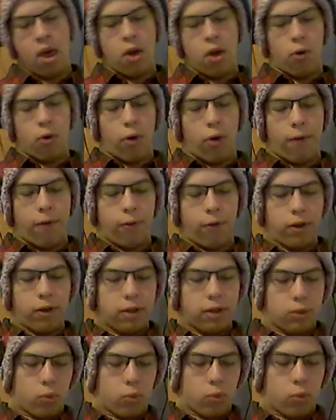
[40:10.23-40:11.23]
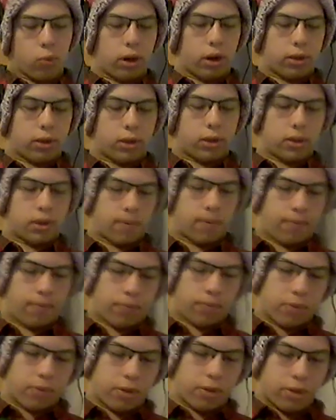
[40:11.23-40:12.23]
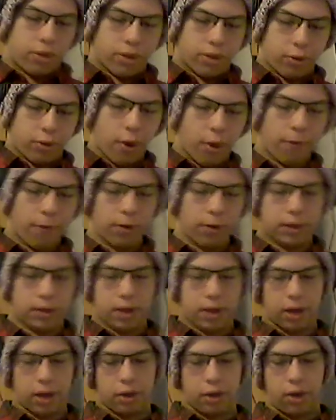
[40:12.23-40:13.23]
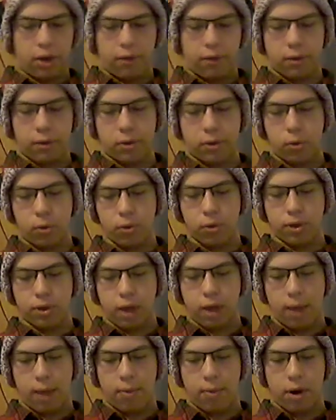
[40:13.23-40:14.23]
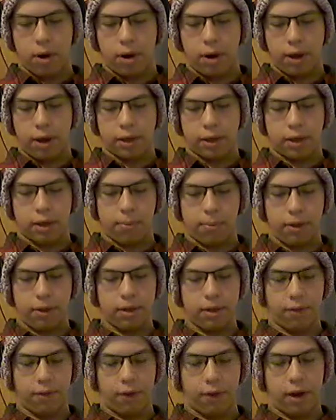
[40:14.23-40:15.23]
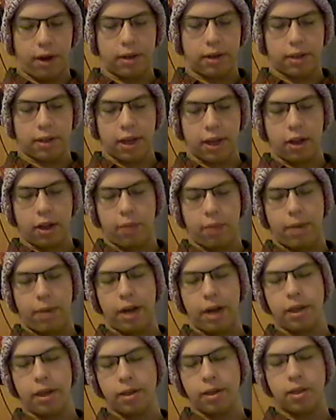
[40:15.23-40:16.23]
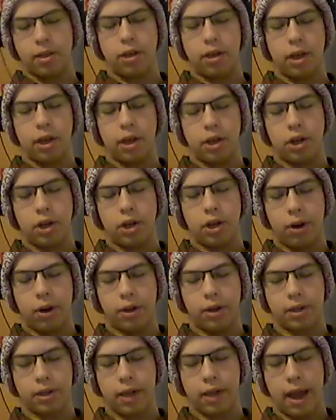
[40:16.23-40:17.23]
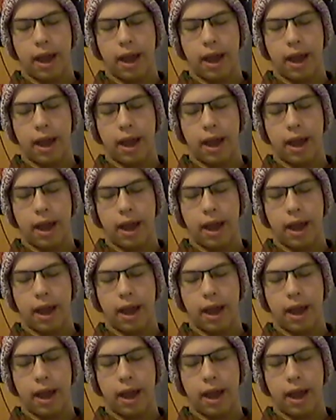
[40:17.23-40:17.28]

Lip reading: Reference works. The reference section of your school's library is the place to find encyclopedias, dictionaries,